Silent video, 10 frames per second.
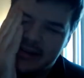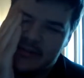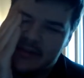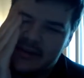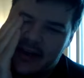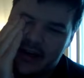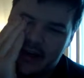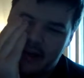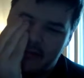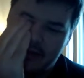somebody's like,
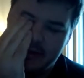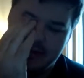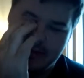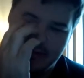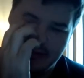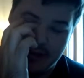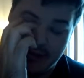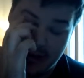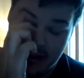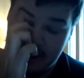yeah, what is it? What,
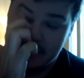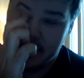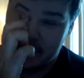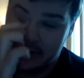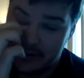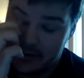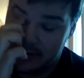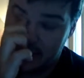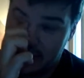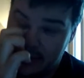you know, it looks like they're
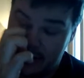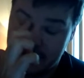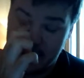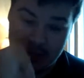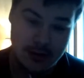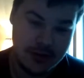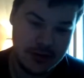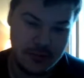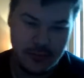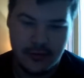just, you know, looks like they
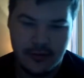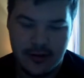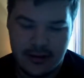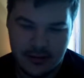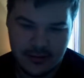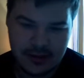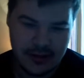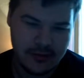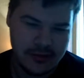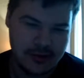just improve. Looks
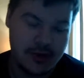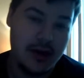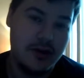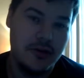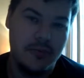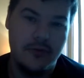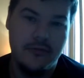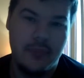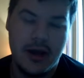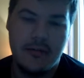like they're just trying to
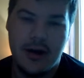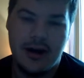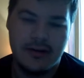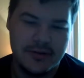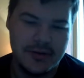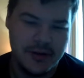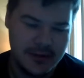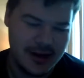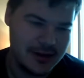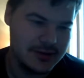improve PayPal or
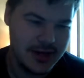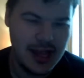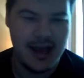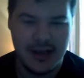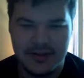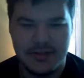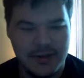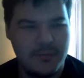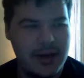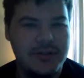something. And I was like, yeah, it's
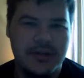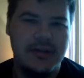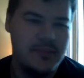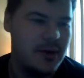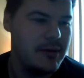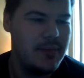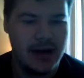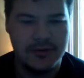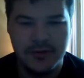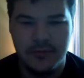basically
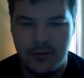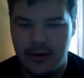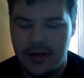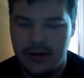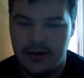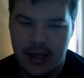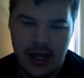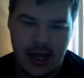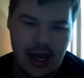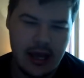PayPal 2.0,
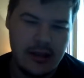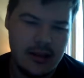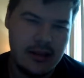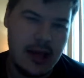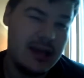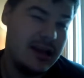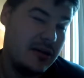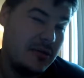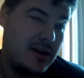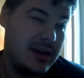and that
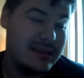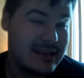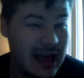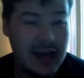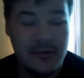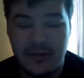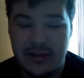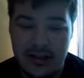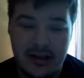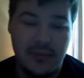in a way is kind of
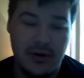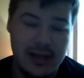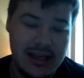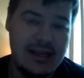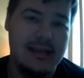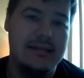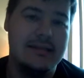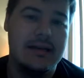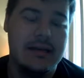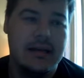what Libra
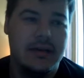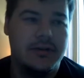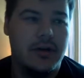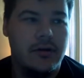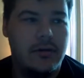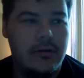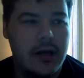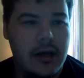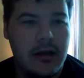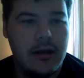is. So
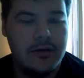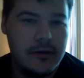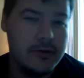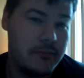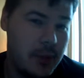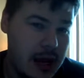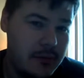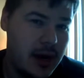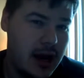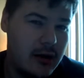in terms of
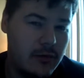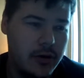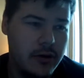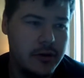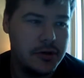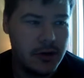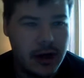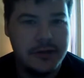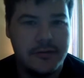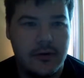PayPal, we're
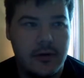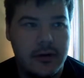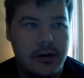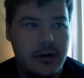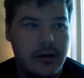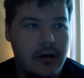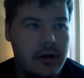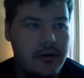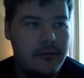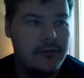transferring
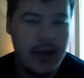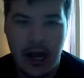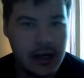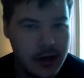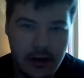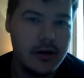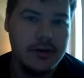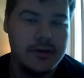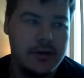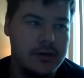fiat
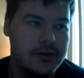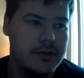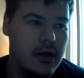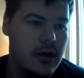currencies.